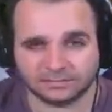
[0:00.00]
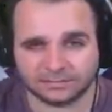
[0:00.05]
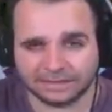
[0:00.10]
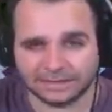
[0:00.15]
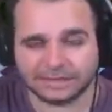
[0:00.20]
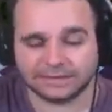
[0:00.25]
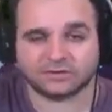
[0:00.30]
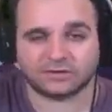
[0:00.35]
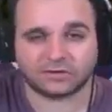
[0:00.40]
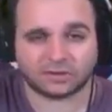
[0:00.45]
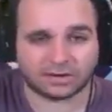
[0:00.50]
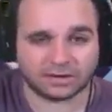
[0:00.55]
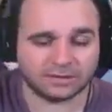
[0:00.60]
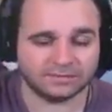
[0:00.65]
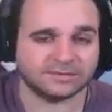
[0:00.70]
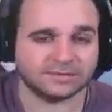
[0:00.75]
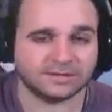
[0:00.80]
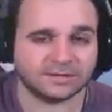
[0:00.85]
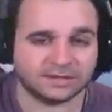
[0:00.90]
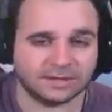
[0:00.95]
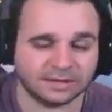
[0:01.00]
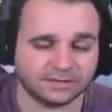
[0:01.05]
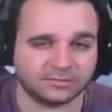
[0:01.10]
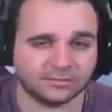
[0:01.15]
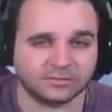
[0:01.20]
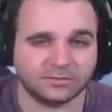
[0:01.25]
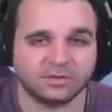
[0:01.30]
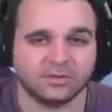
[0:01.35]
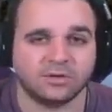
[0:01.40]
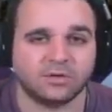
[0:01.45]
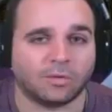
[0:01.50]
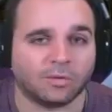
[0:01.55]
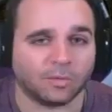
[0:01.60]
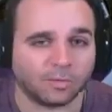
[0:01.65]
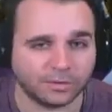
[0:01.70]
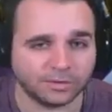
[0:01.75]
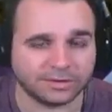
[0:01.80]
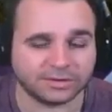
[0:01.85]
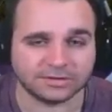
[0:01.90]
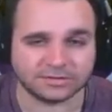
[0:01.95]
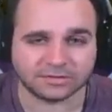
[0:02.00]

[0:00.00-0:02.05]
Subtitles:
in time to level. Or you can